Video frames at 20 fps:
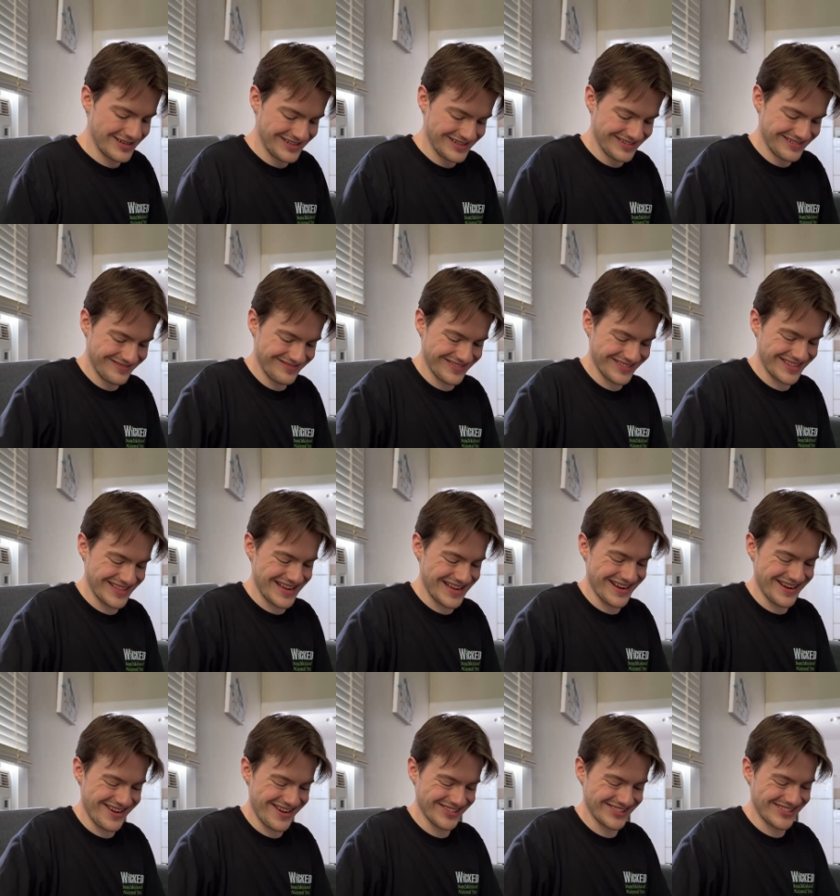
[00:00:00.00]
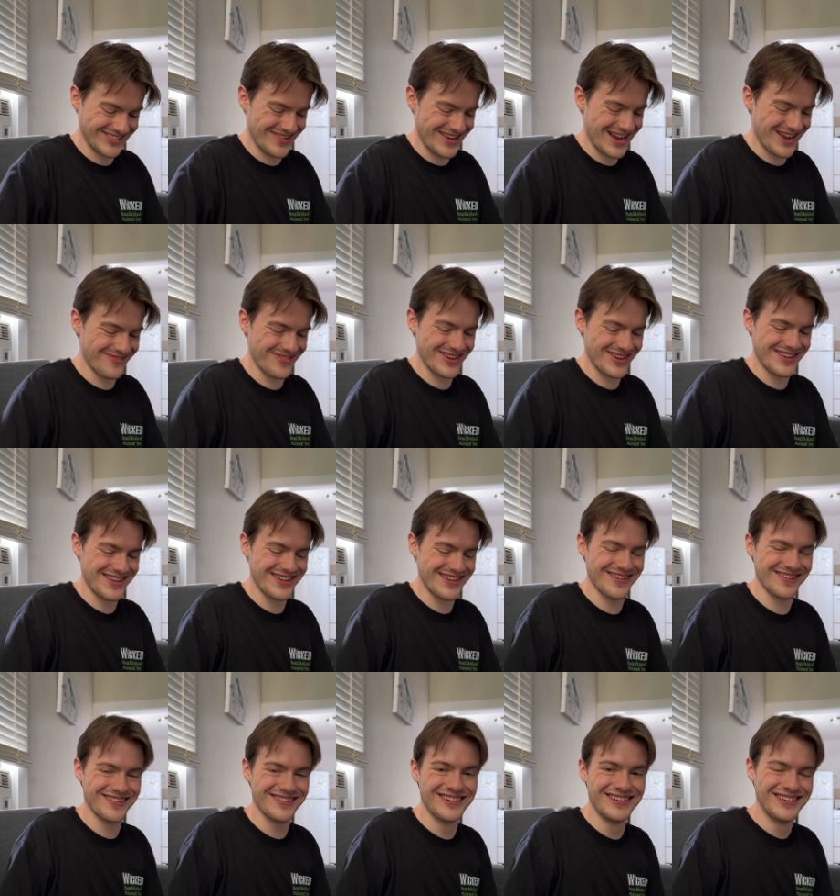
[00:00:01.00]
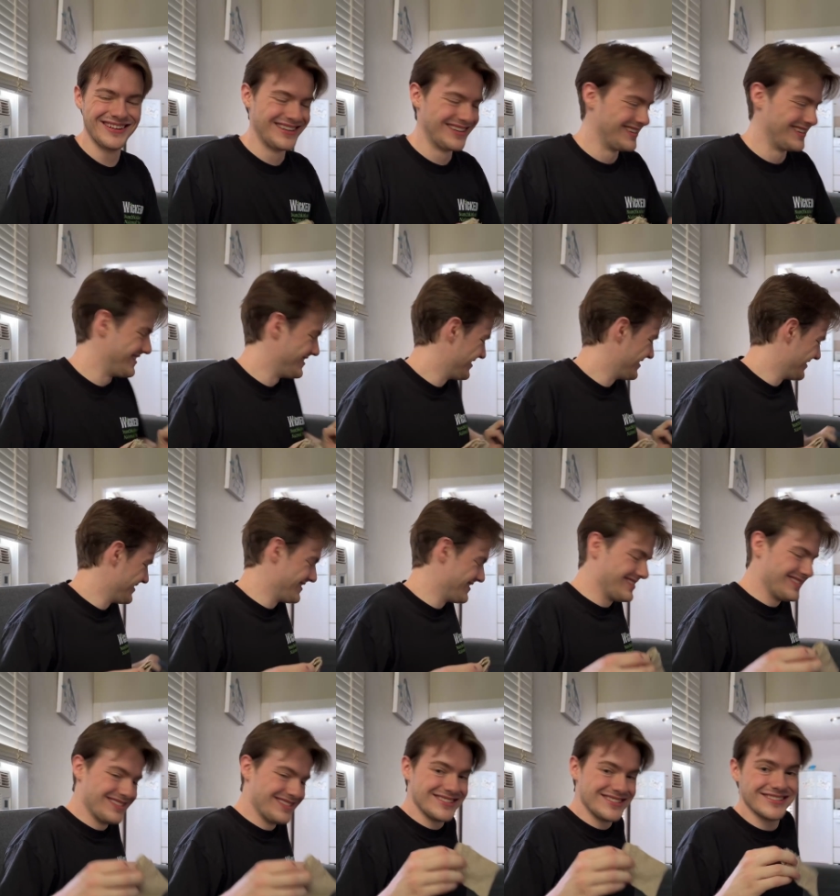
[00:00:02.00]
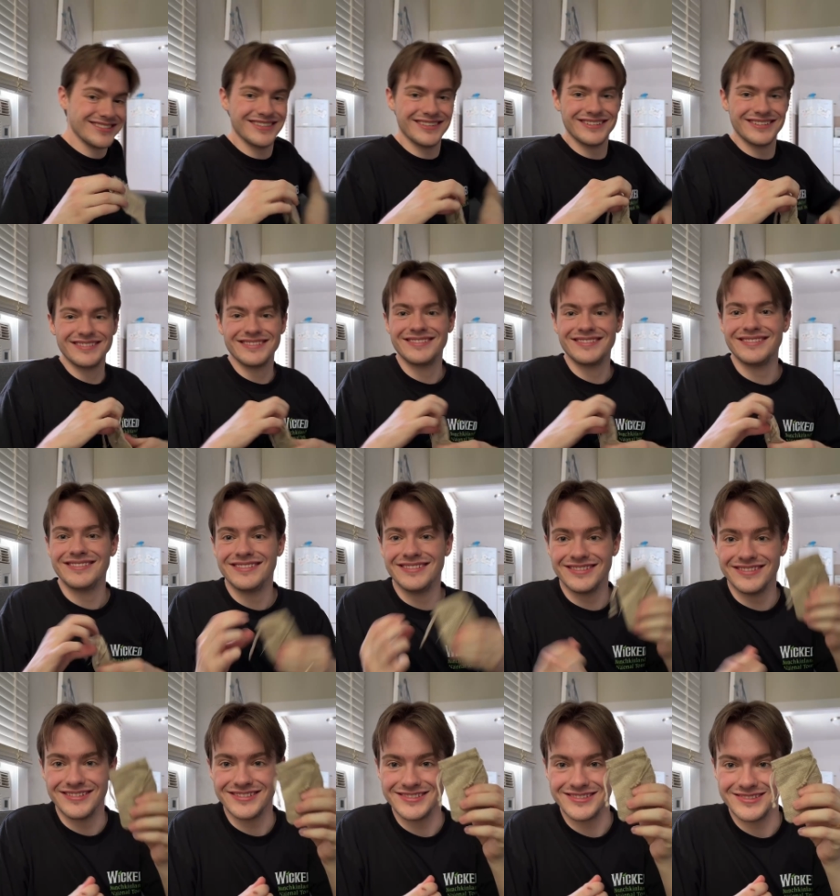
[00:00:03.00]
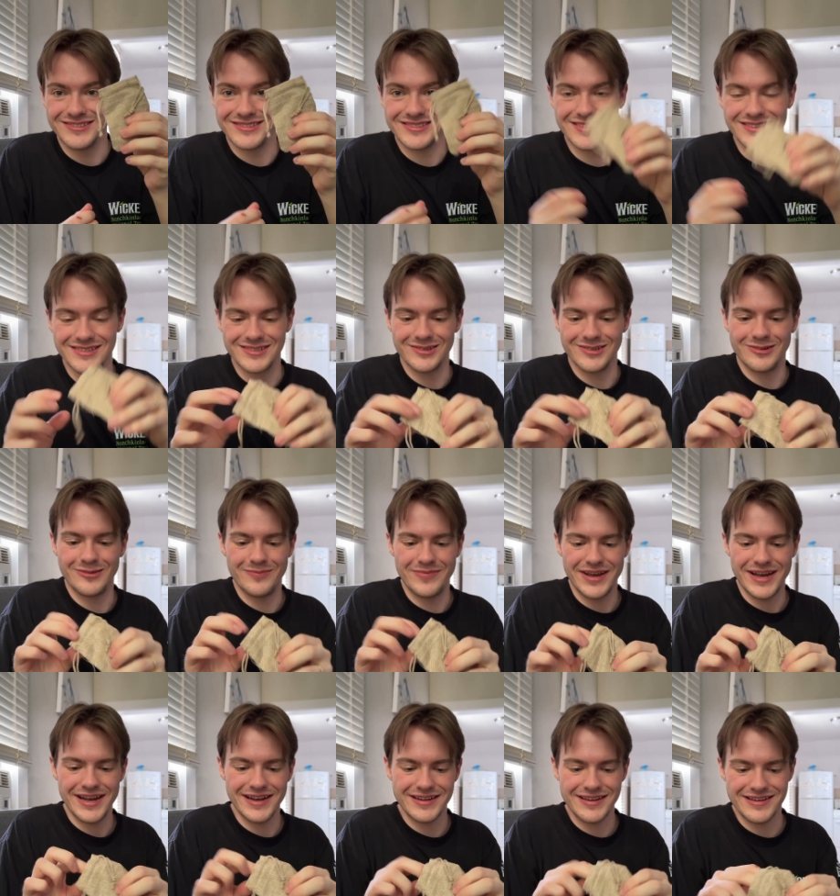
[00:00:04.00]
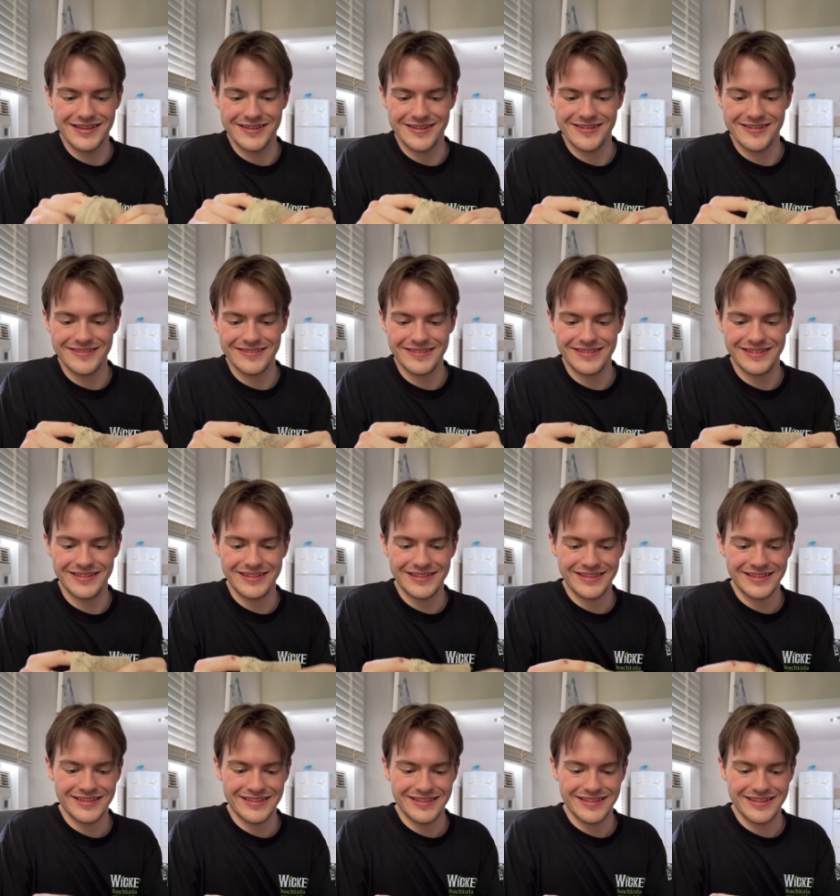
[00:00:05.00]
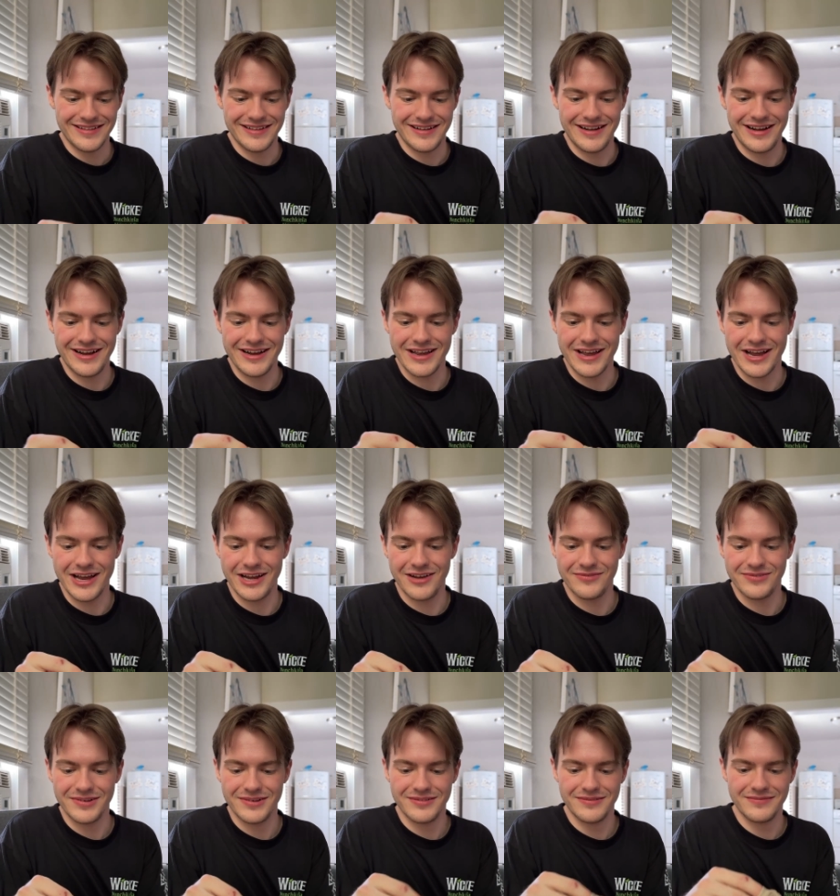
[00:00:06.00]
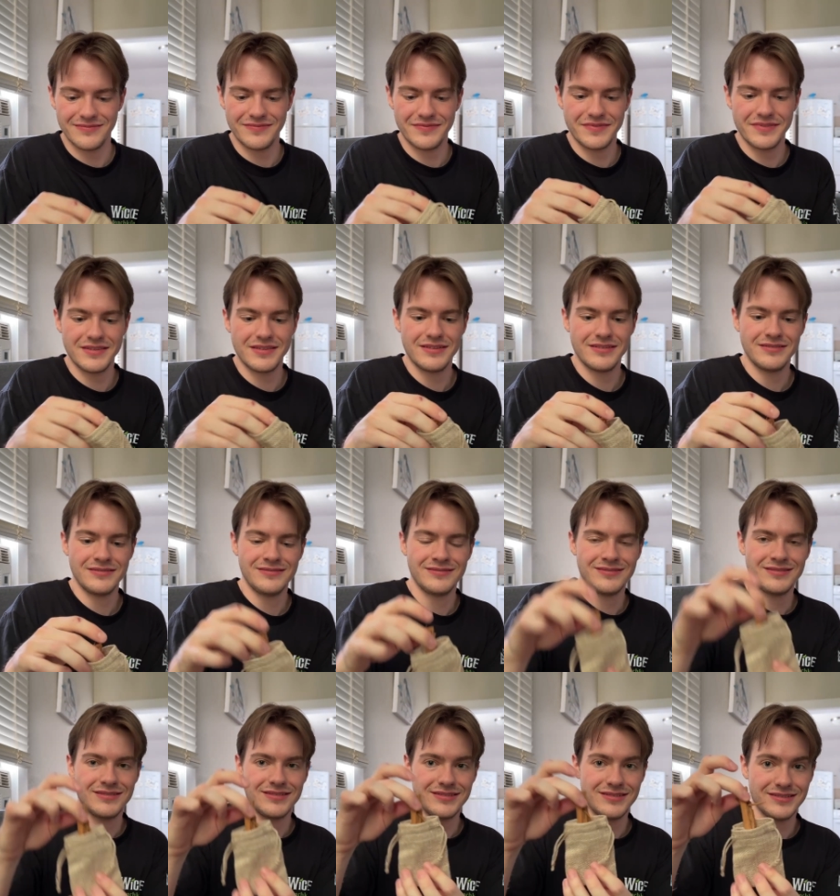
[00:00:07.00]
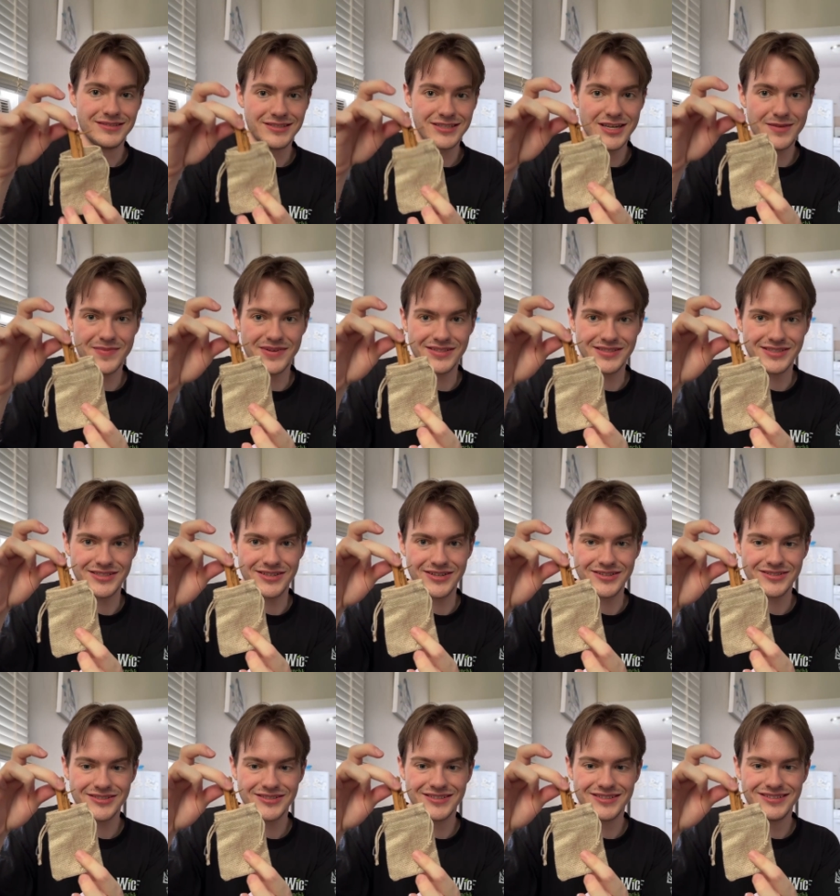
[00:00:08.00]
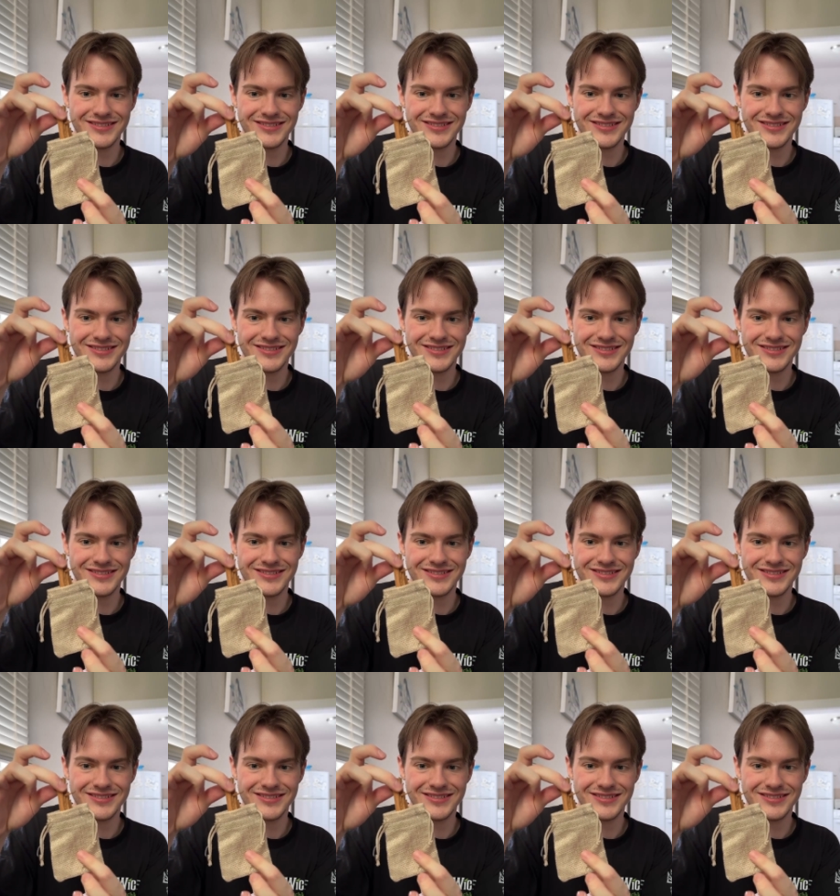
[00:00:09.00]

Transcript: One thing I also have in here, let's see, so you see this little bag here, I have cinnamon sticks.